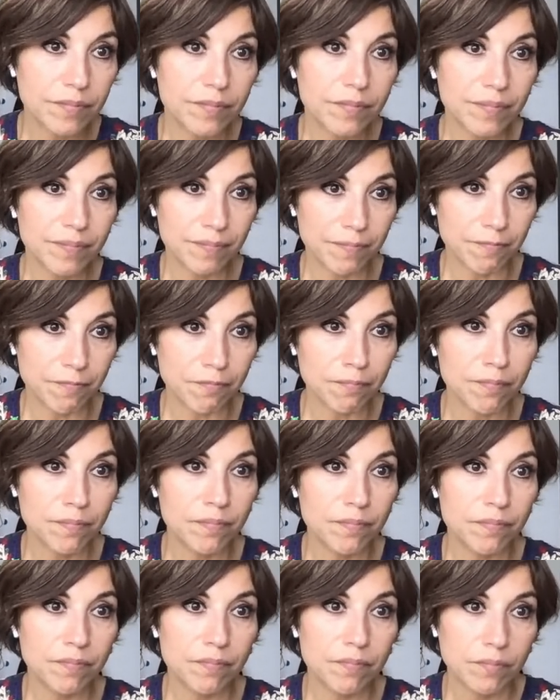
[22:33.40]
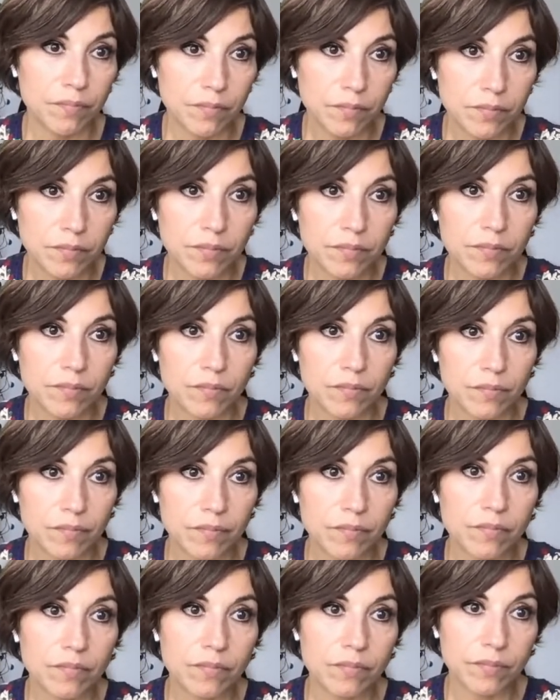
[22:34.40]

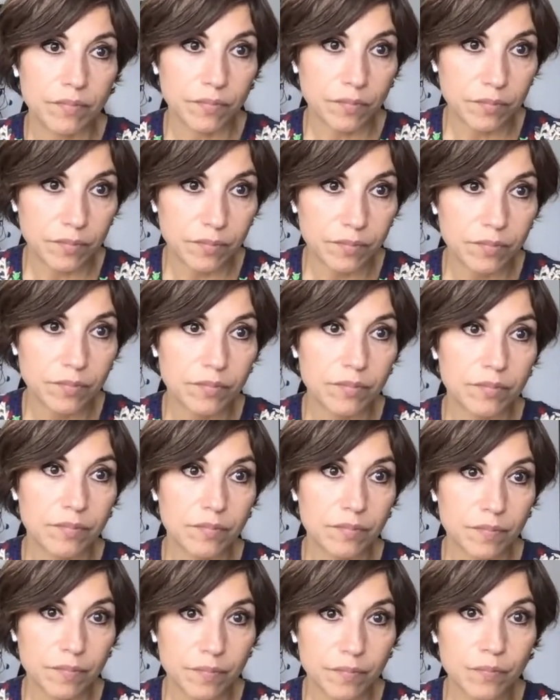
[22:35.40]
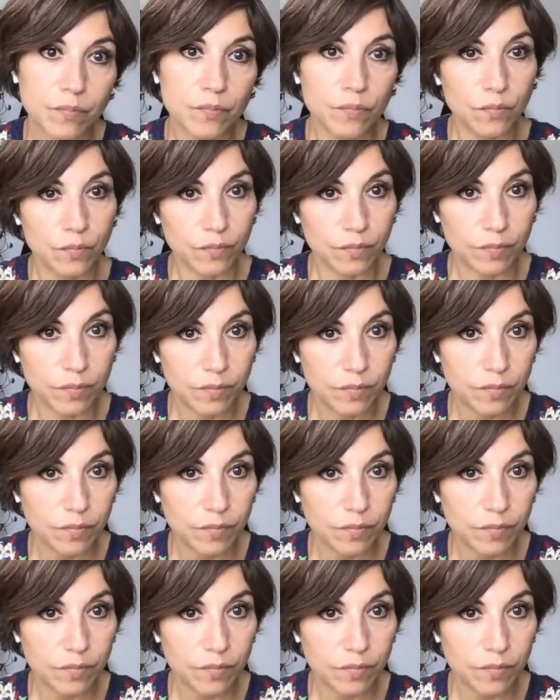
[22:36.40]
This person isn't speaking.